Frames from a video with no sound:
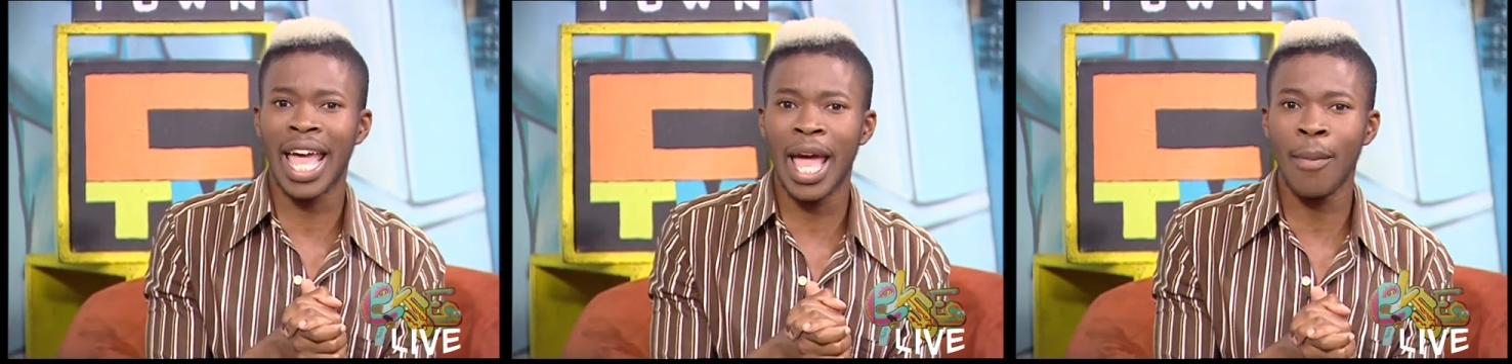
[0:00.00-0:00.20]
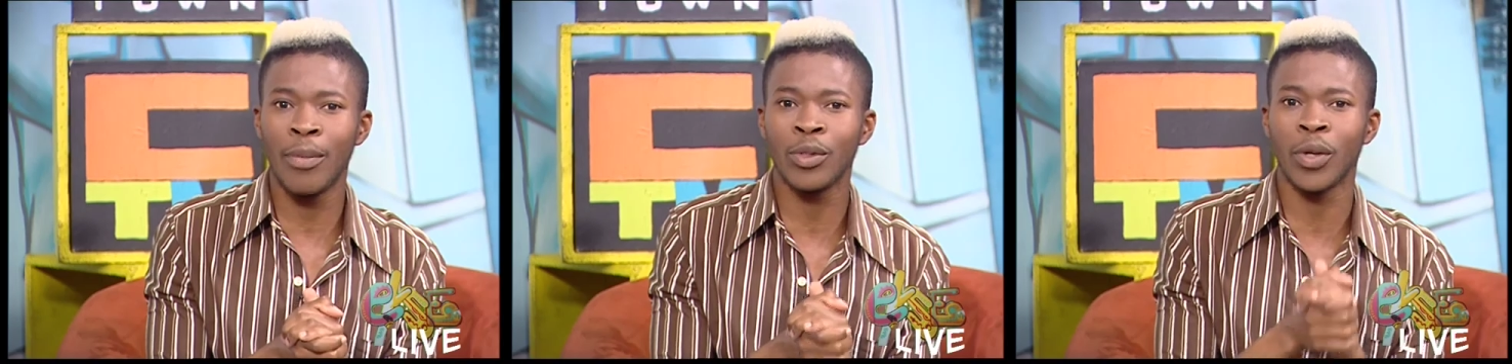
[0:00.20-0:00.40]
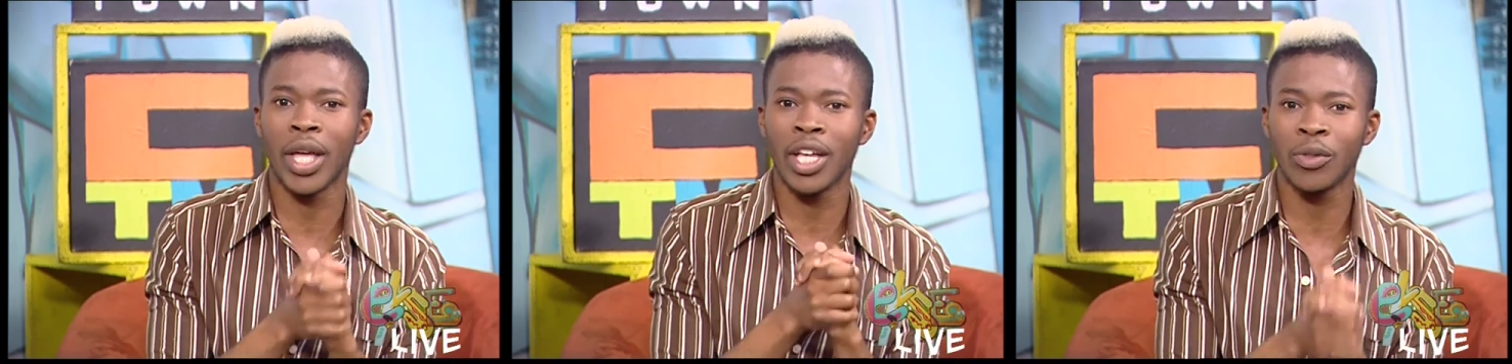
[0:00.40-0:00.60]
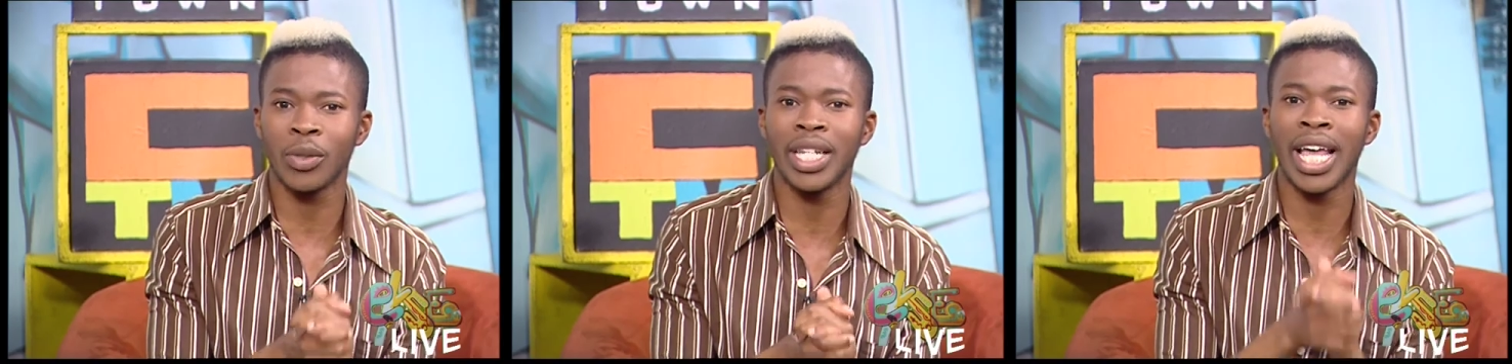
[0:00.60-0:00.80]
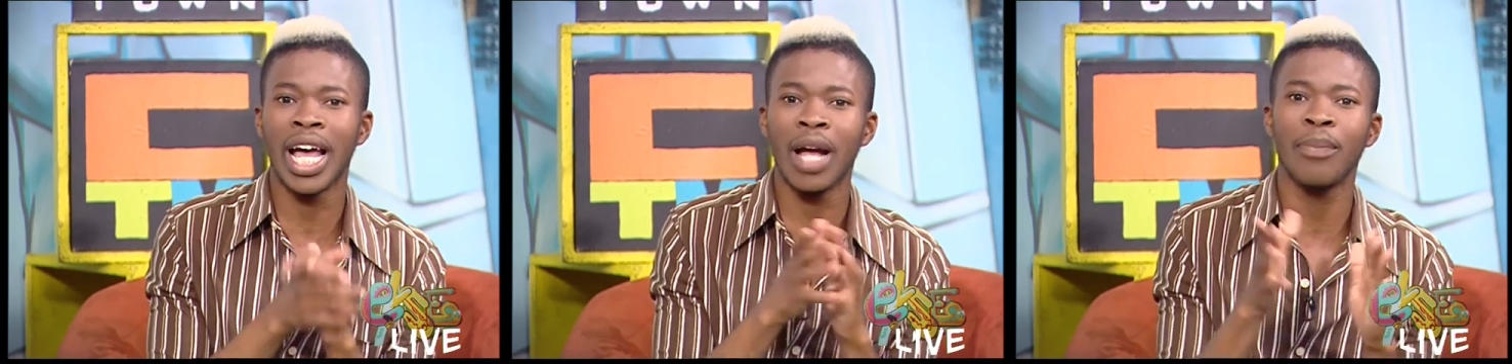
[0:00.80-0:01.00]
app to
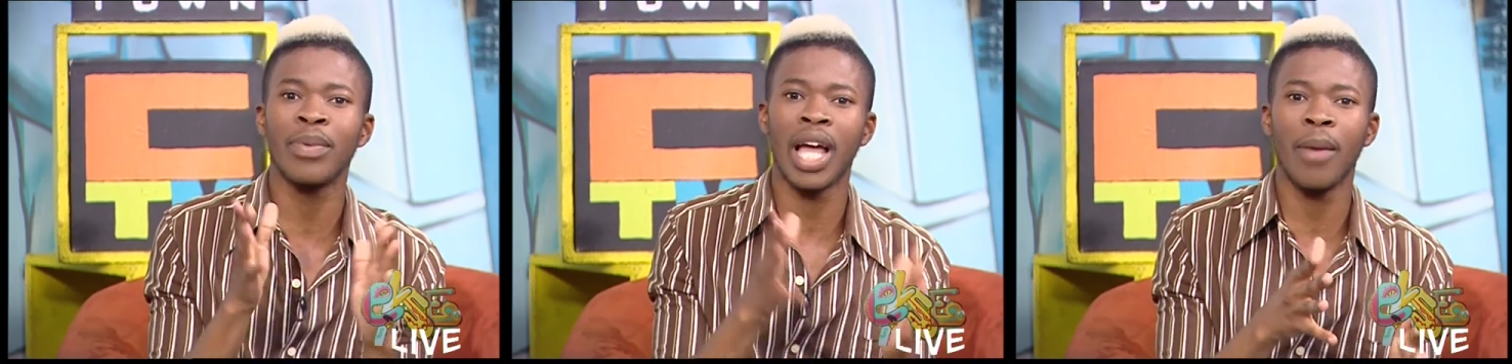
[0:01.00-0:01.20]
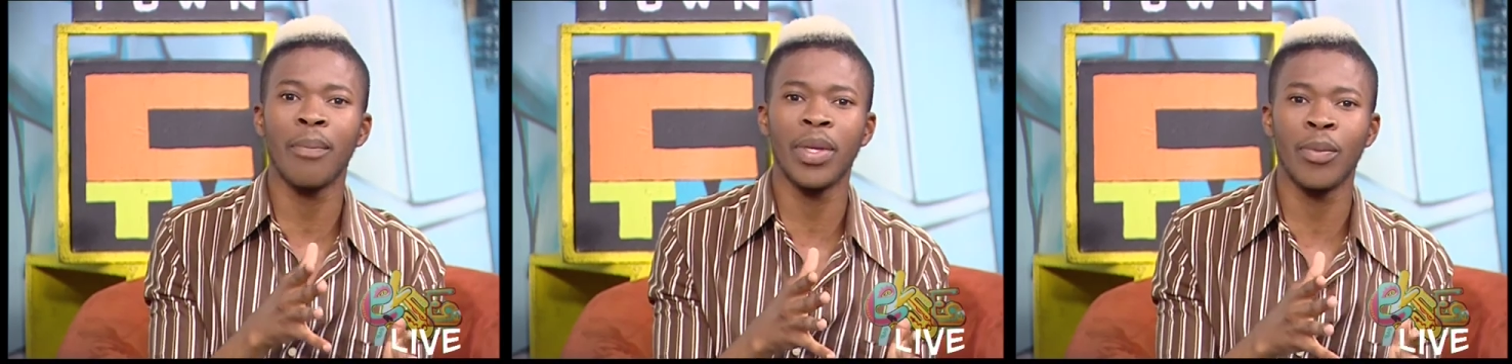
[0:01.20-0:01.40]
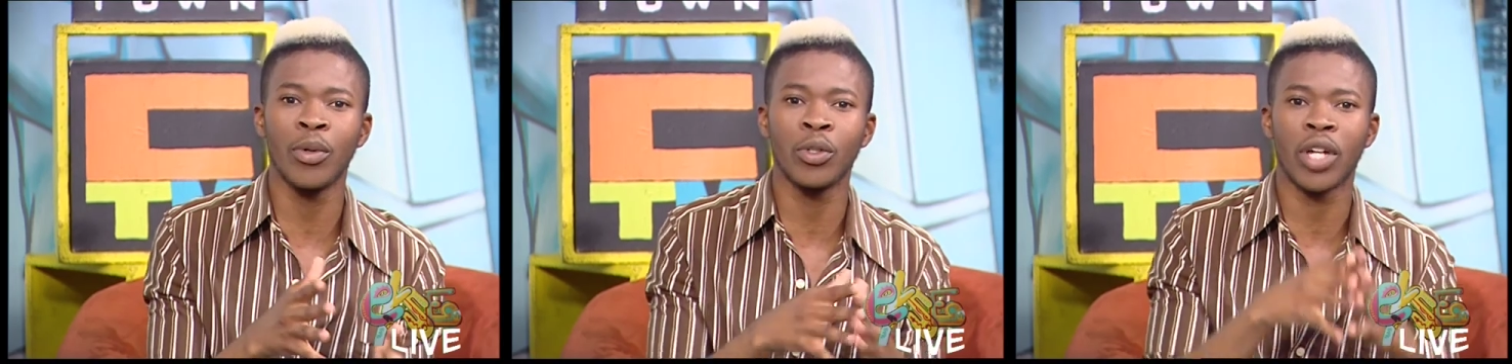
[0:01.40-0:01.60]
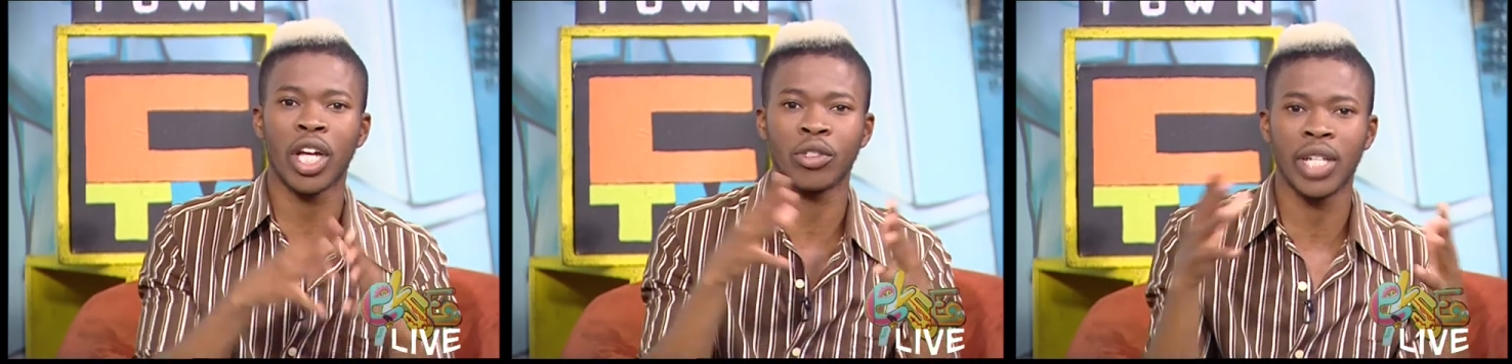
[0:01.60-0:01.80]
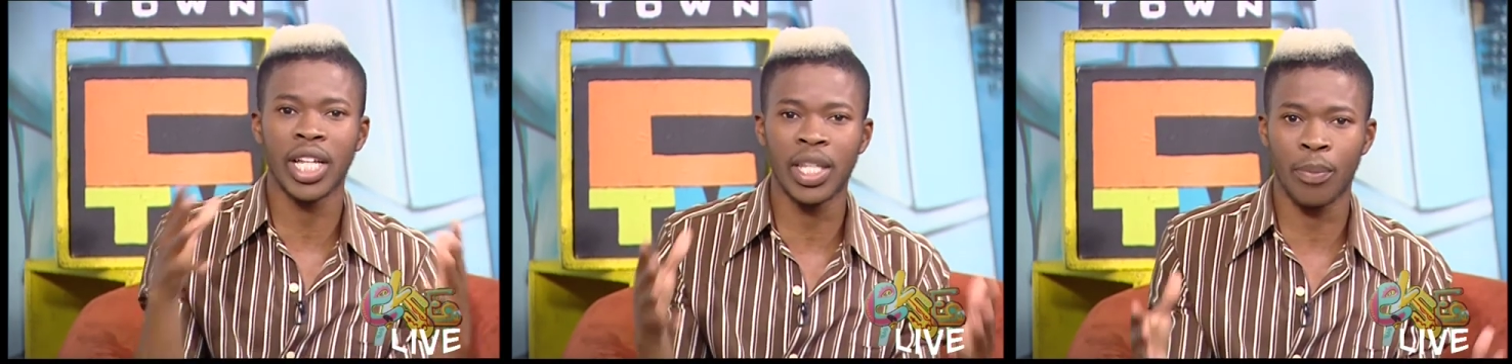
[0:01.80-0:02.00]
actually help young people to
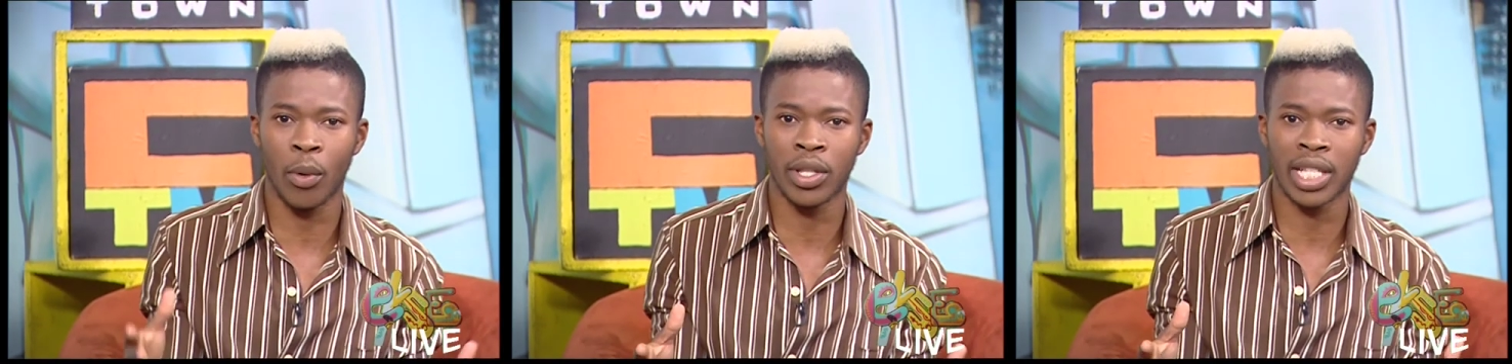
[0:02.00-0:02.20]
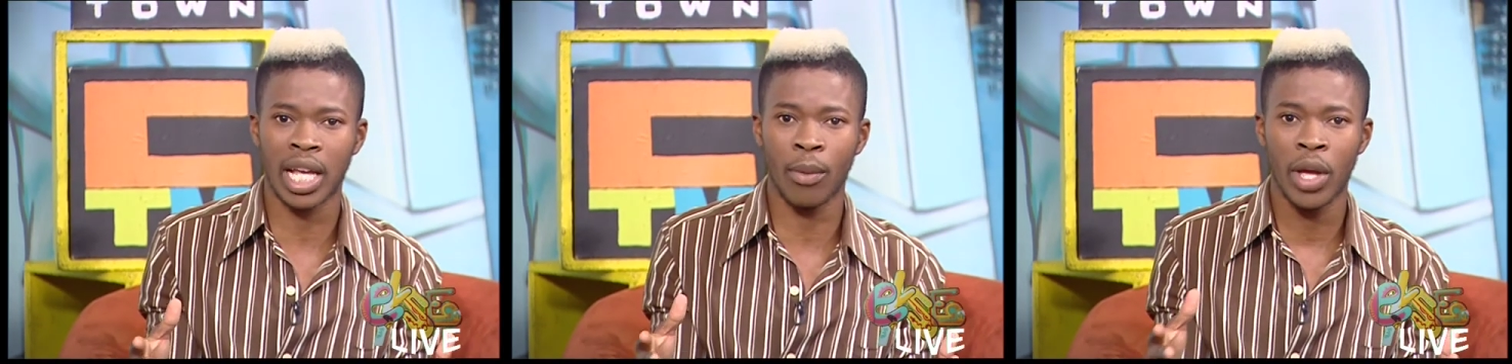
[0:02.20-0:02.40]
calculate points